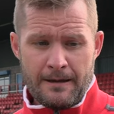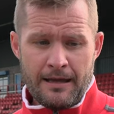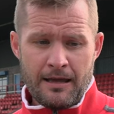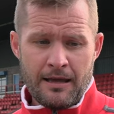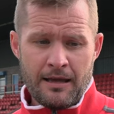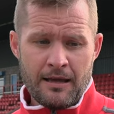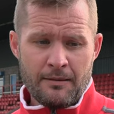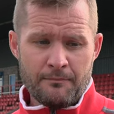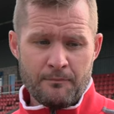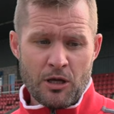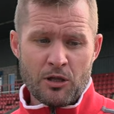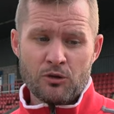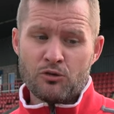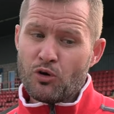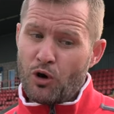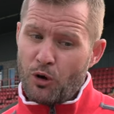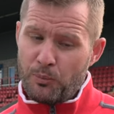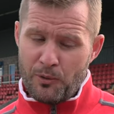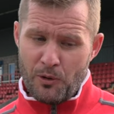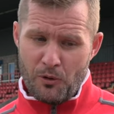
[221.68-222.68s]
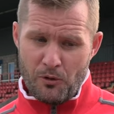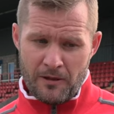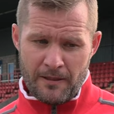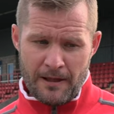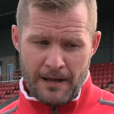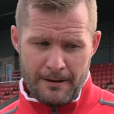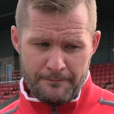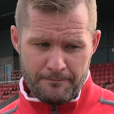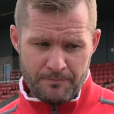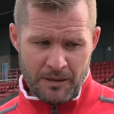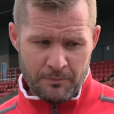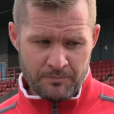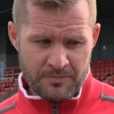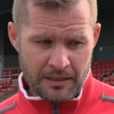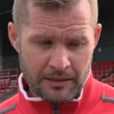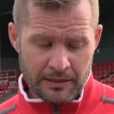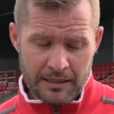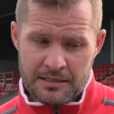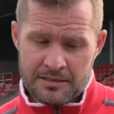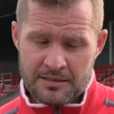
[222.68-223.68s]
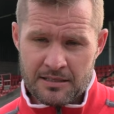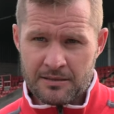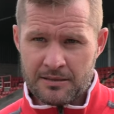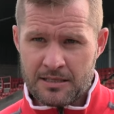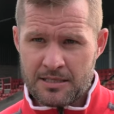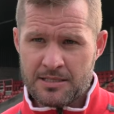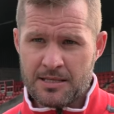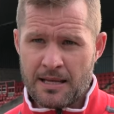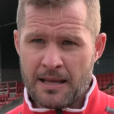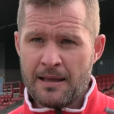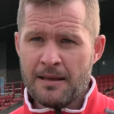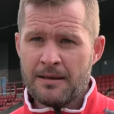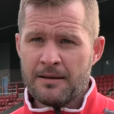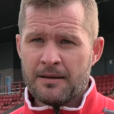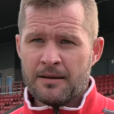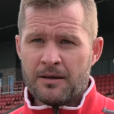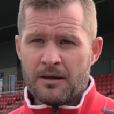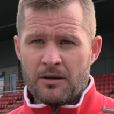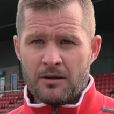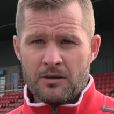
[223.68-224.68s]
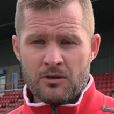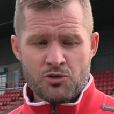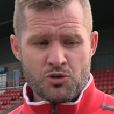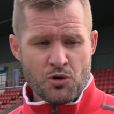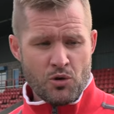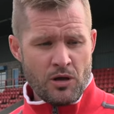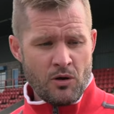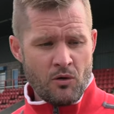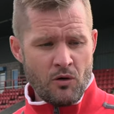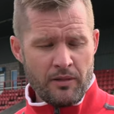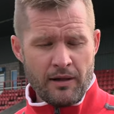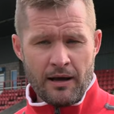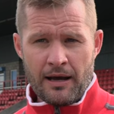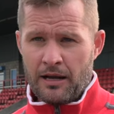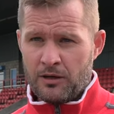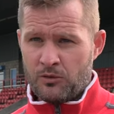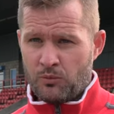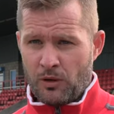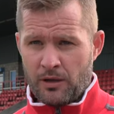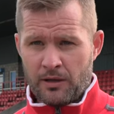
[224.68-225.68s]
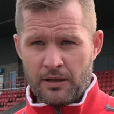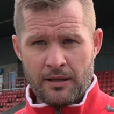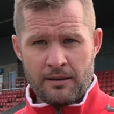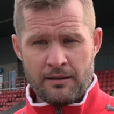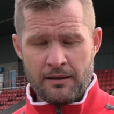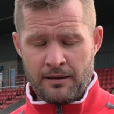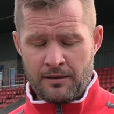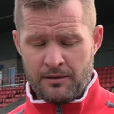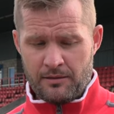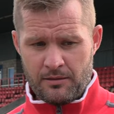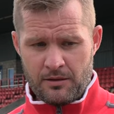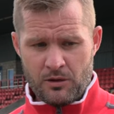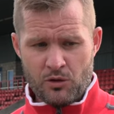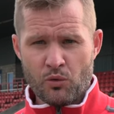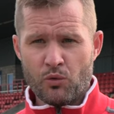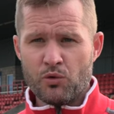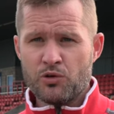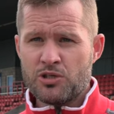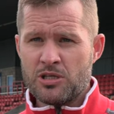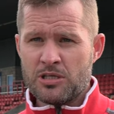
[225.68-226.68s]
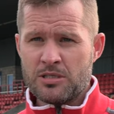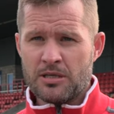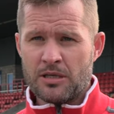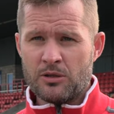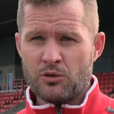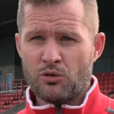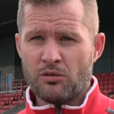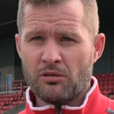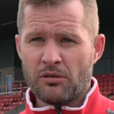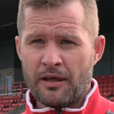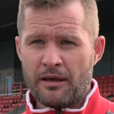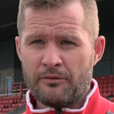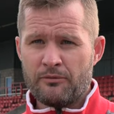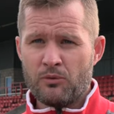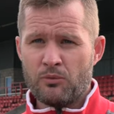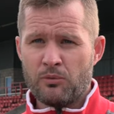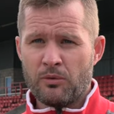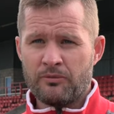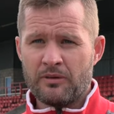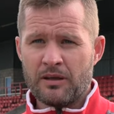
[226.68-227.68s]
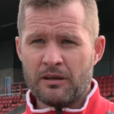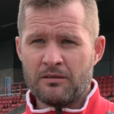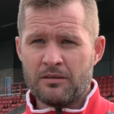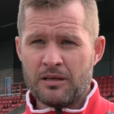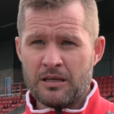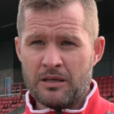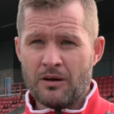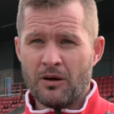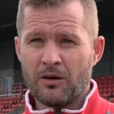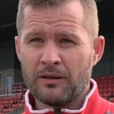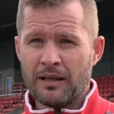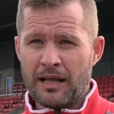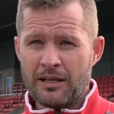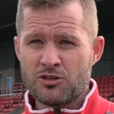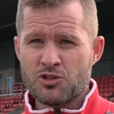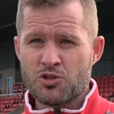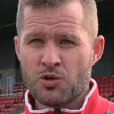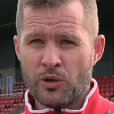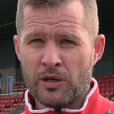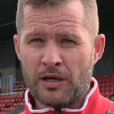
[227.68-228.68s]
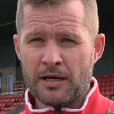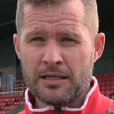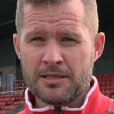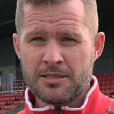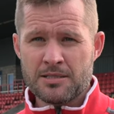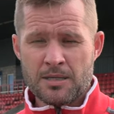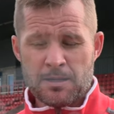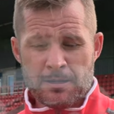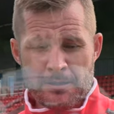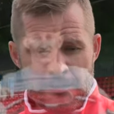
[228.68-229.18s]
On top of all of that, I'm delighted to say, due to all the hard work of the coaches at youth level, we've got 3 young lads joining us.